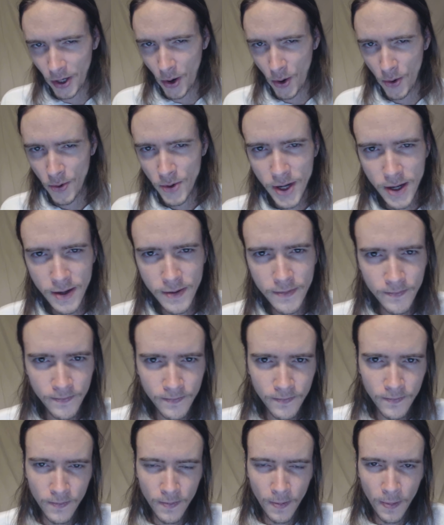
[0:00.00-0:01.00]
Code,
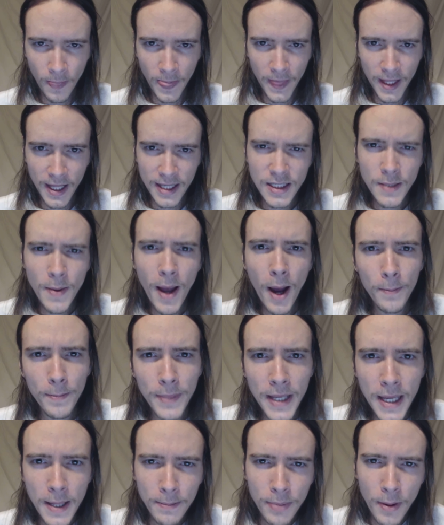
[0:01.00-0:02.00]
it's about
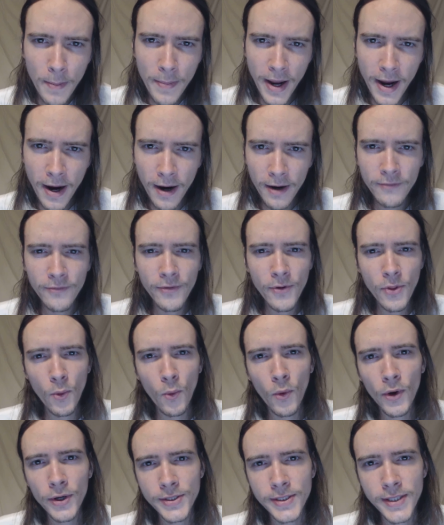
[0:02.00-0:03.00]
being prepared for the
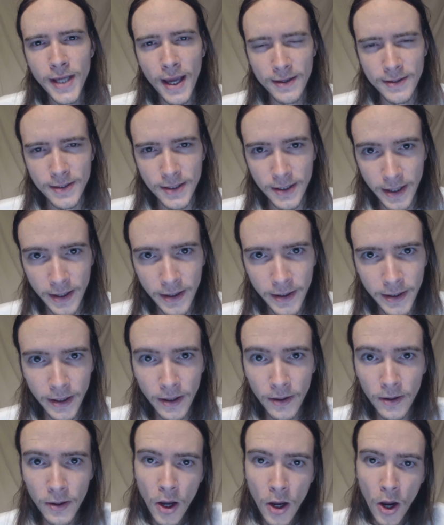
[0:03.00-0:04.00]
worst case
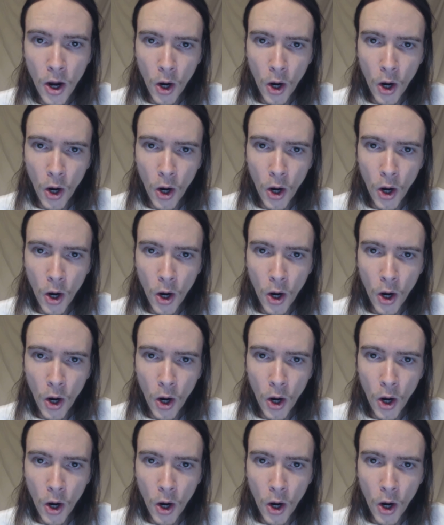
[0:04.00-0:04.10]
scenario.